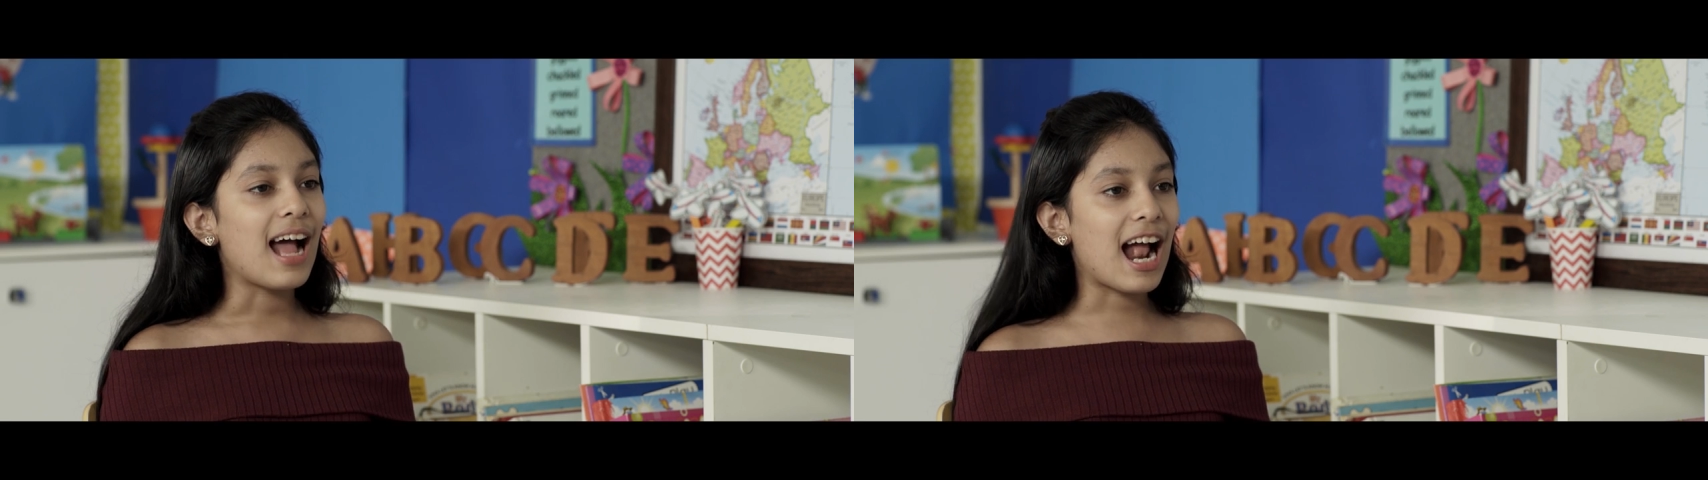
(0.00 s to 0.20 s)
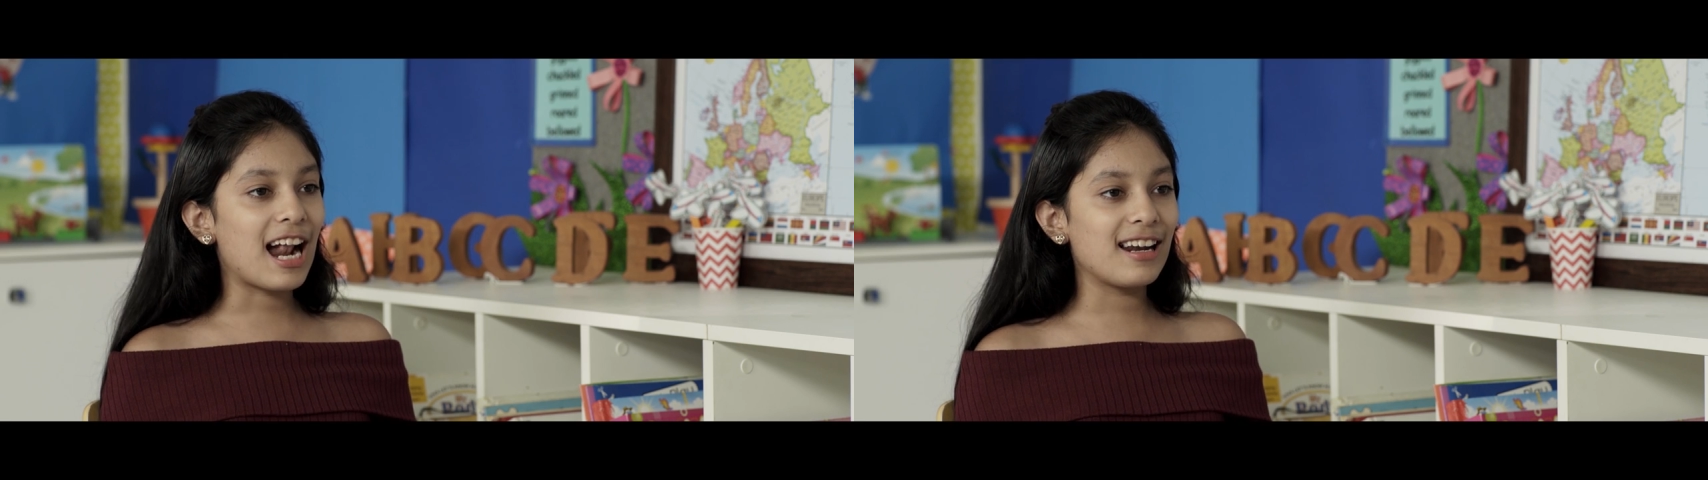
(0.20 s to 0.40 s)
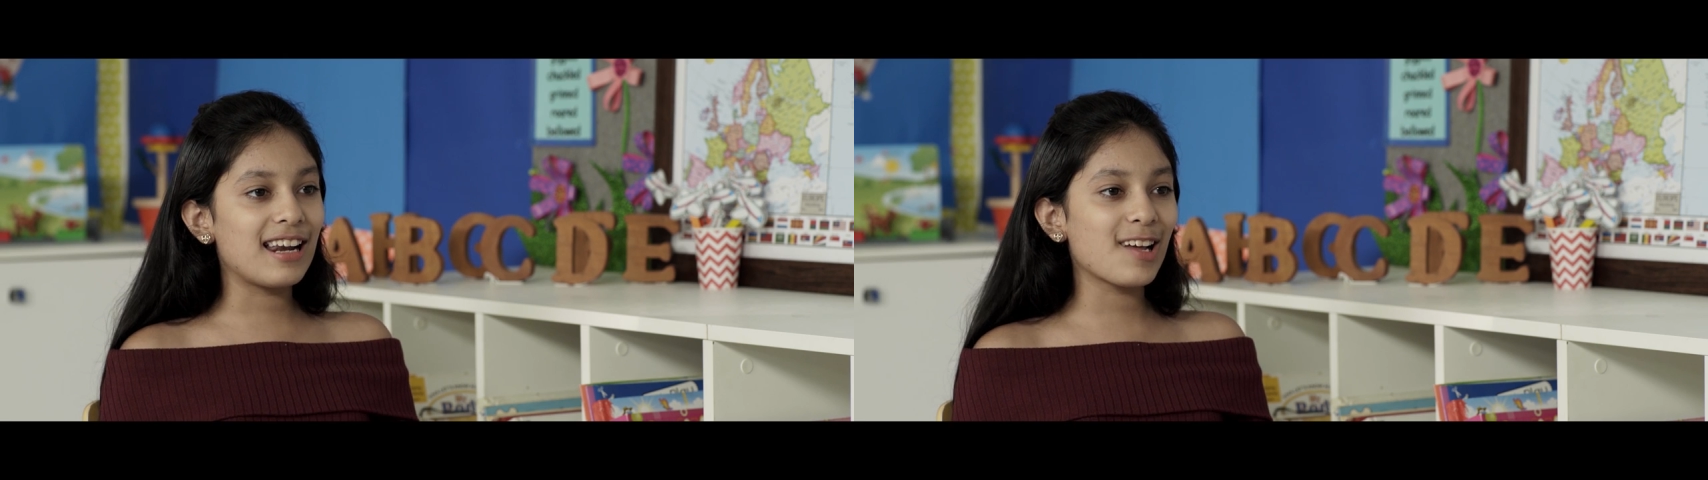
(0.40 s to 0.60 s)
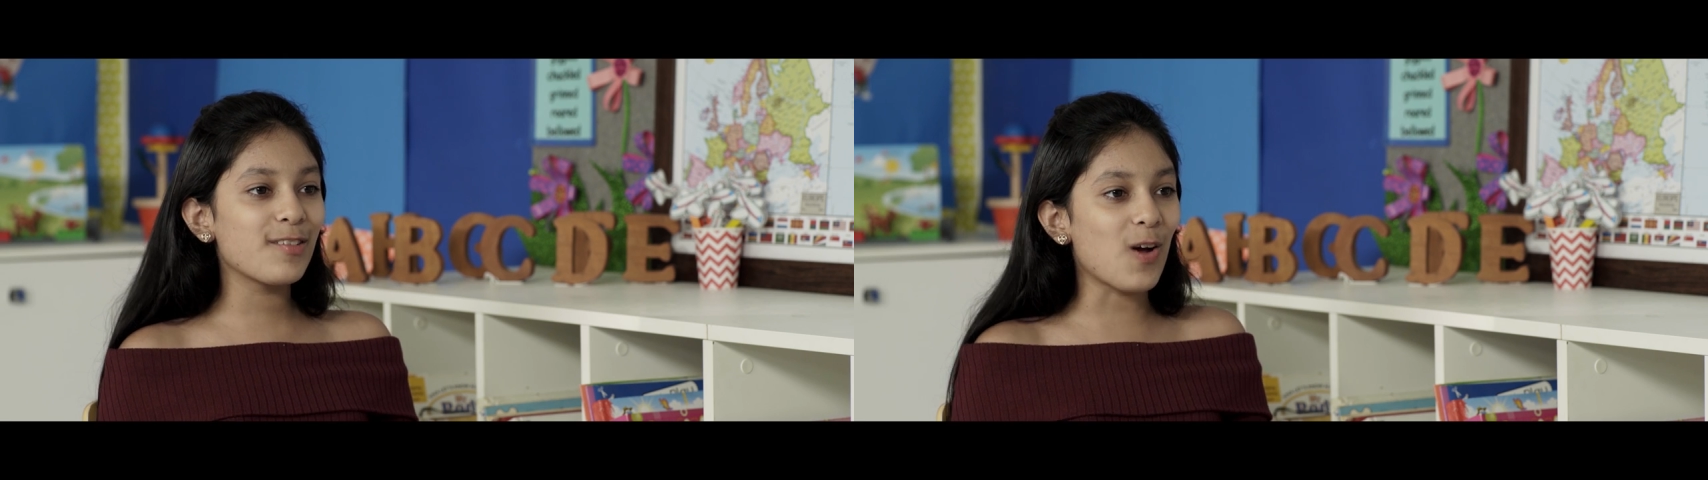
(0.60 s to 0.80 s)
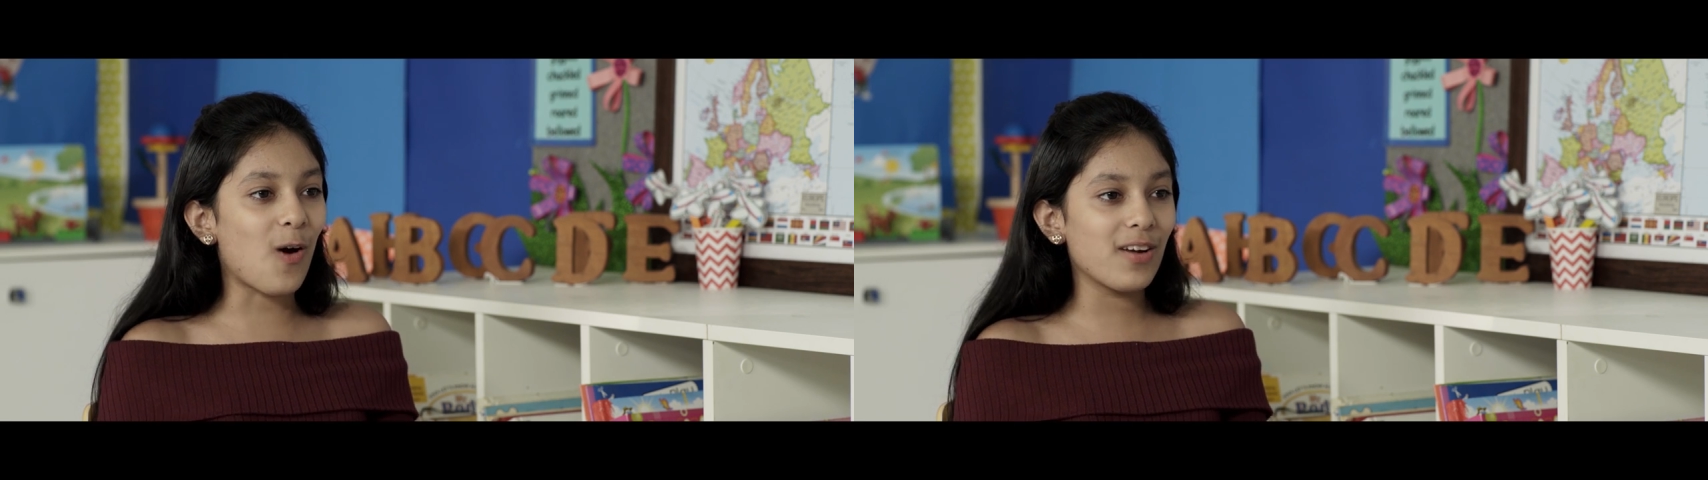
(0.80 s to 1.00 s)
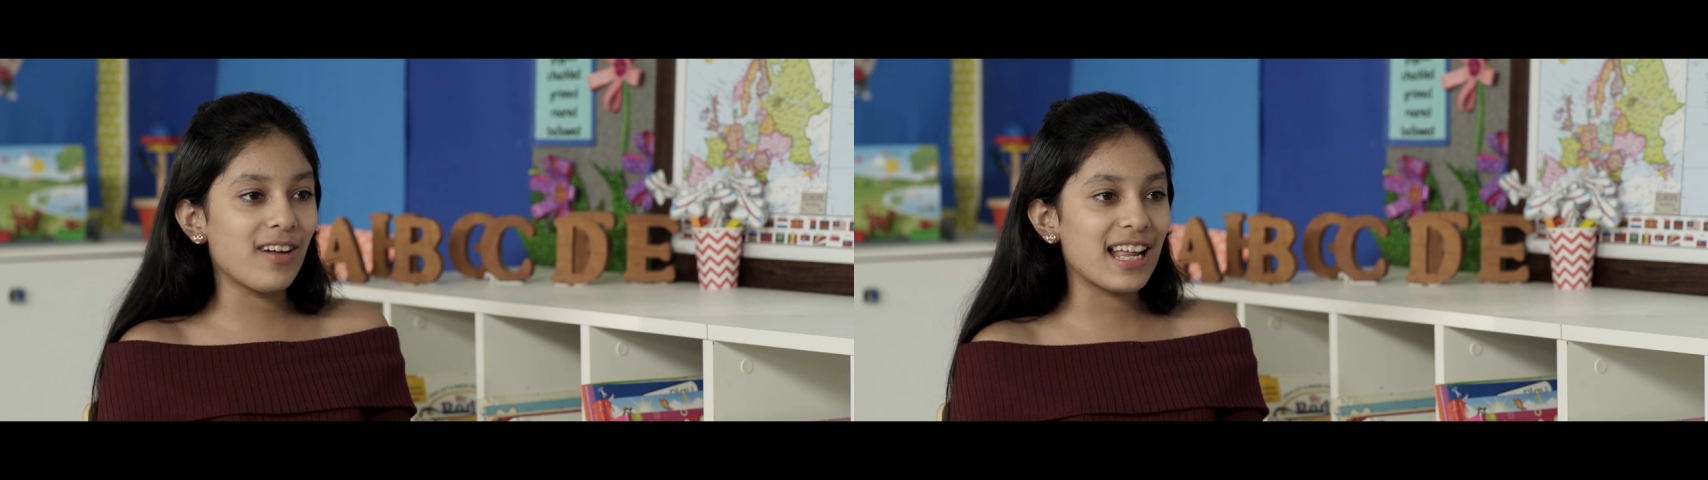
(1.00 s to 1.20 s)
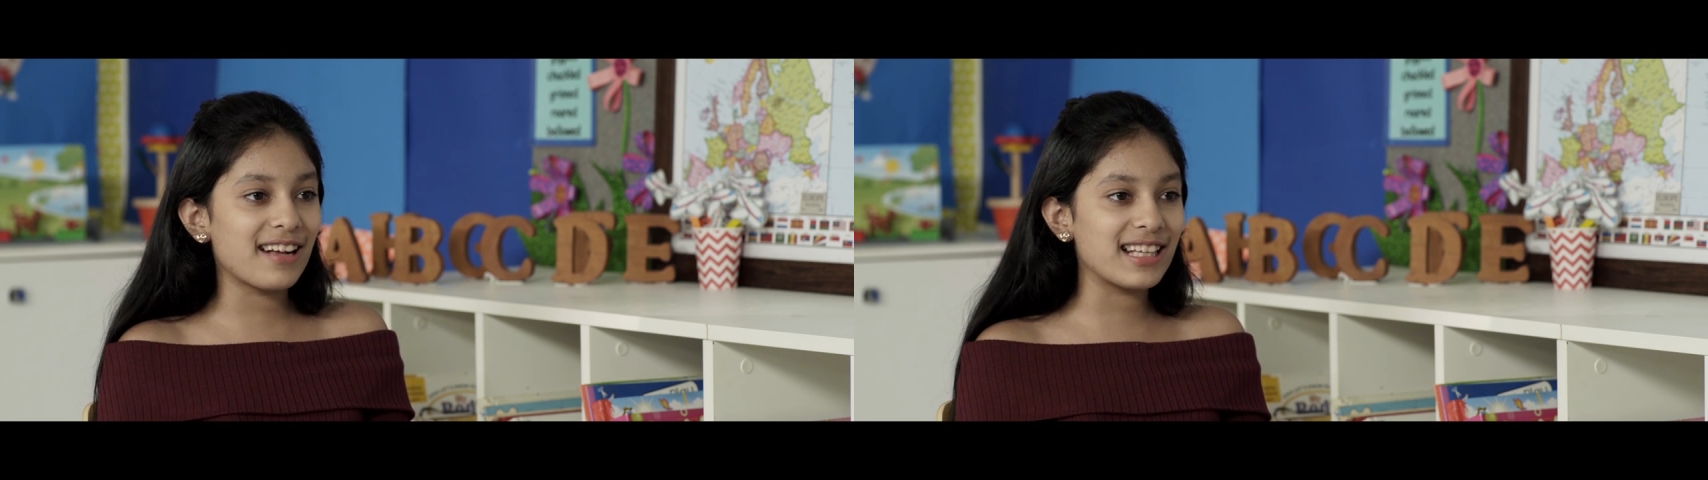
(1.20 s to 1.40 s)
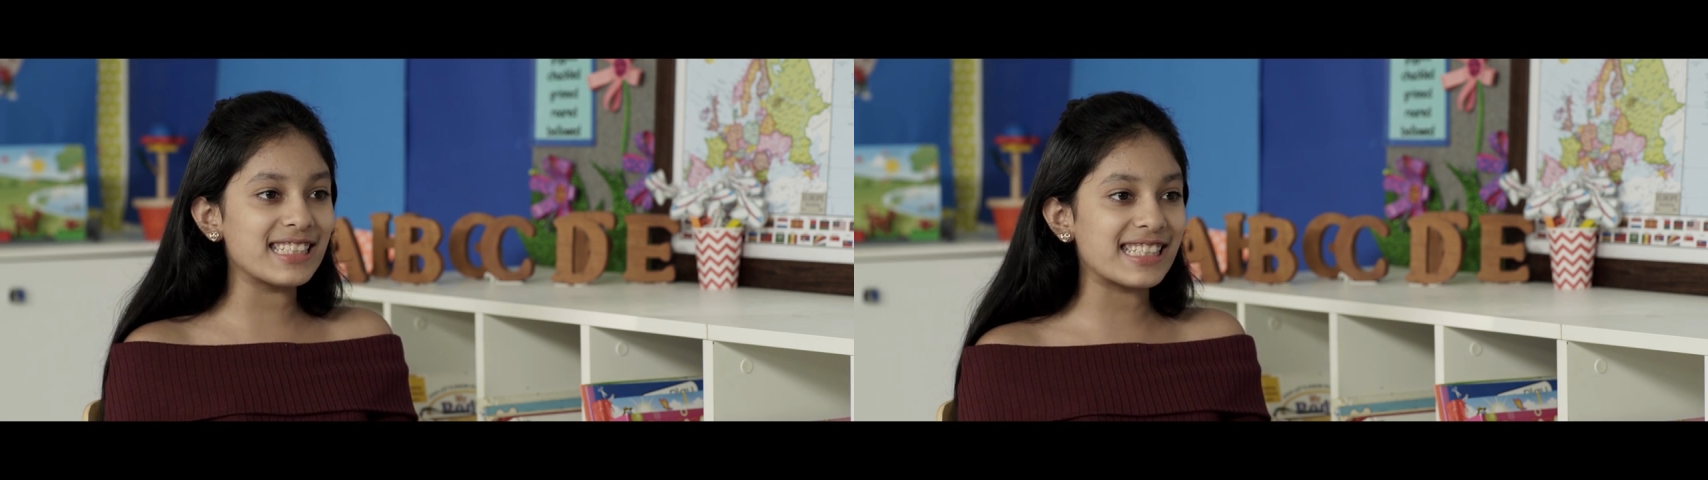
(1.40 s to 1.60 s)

And like we all were like very